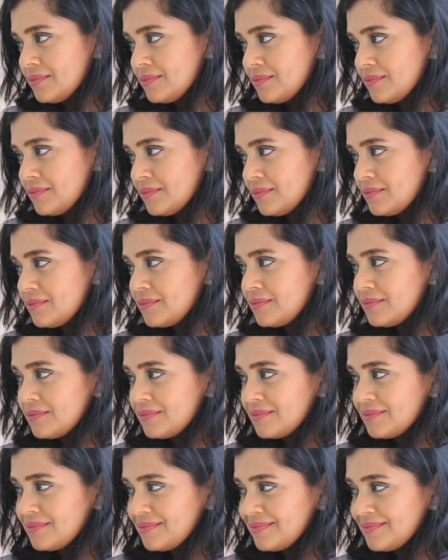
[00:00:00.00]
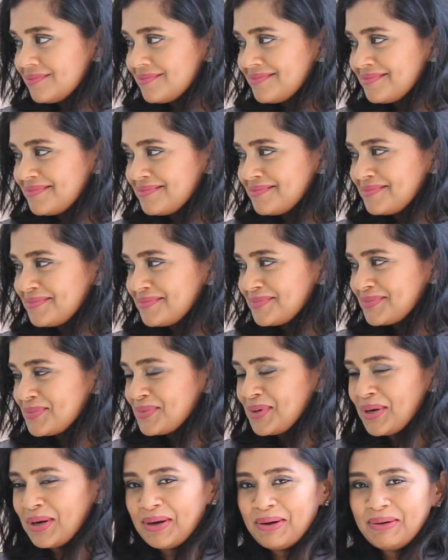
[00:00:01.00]
anything good is hard. Anything
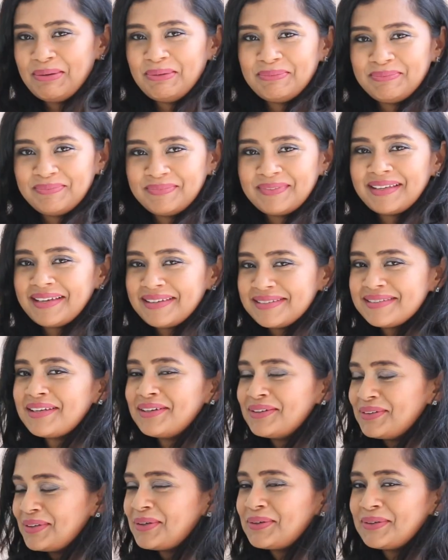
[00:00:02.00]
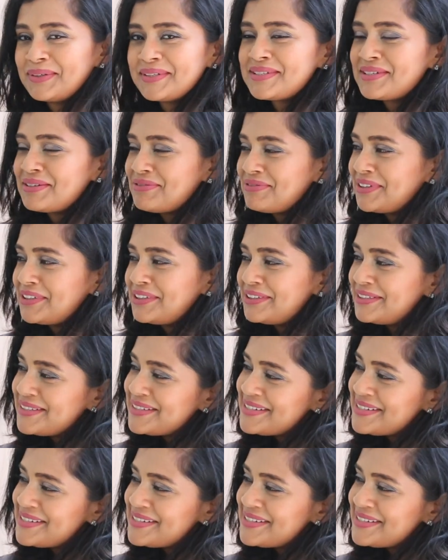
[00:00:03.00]
good is difficult. You cannot